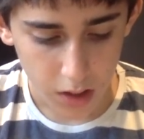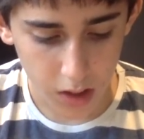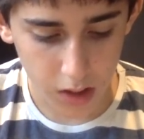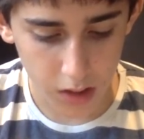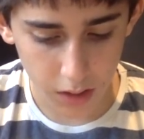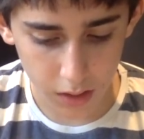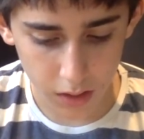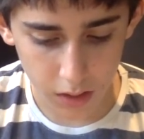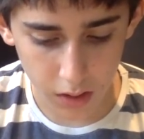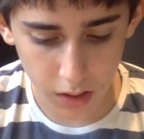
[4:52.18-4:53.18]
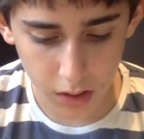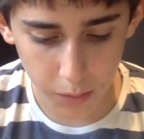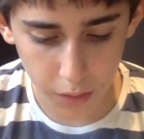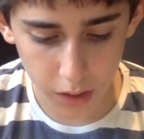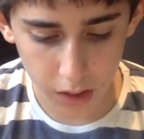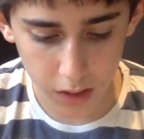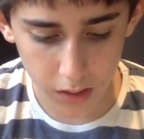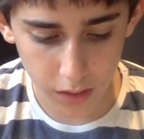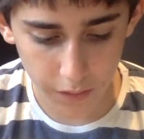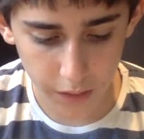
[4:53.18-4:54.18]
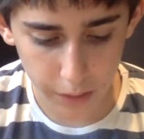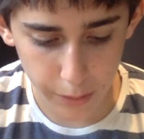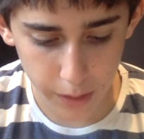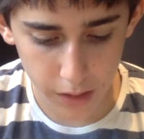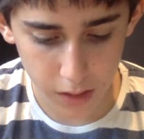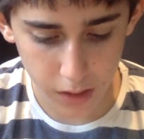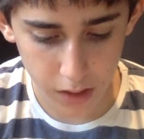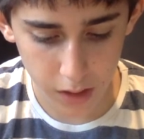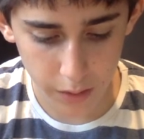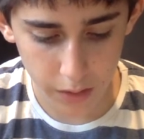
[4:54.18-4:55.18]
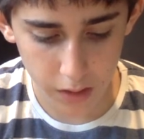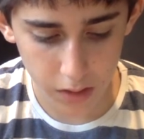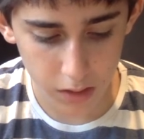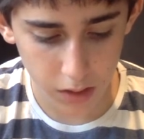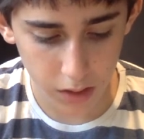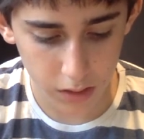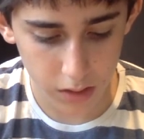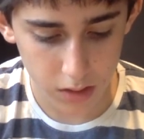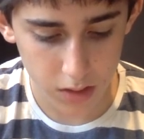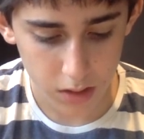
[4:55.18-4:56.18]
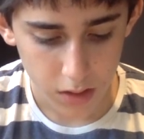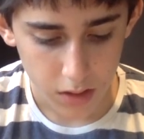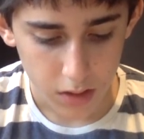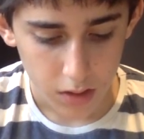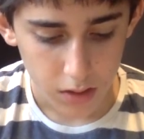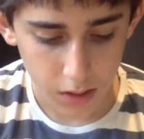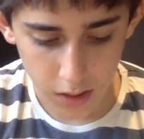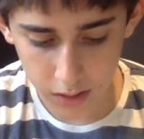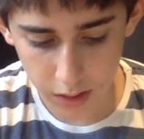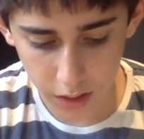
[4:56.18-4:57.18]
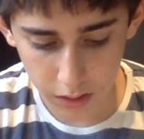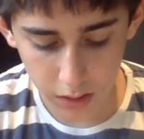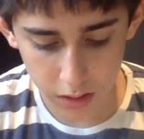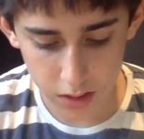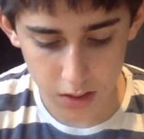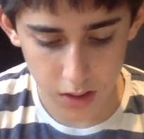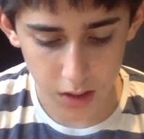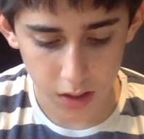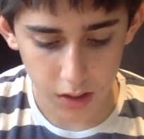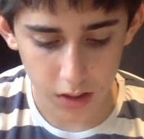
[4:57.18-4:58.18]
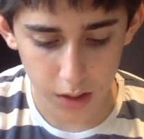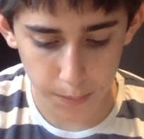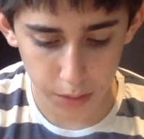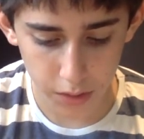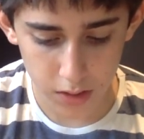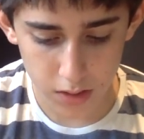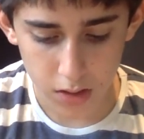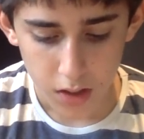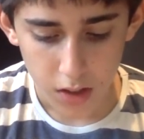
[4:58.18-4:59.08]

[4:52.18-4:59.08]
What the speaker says: On the morning of their 5th birthday, they will go down down to the sea. He paused.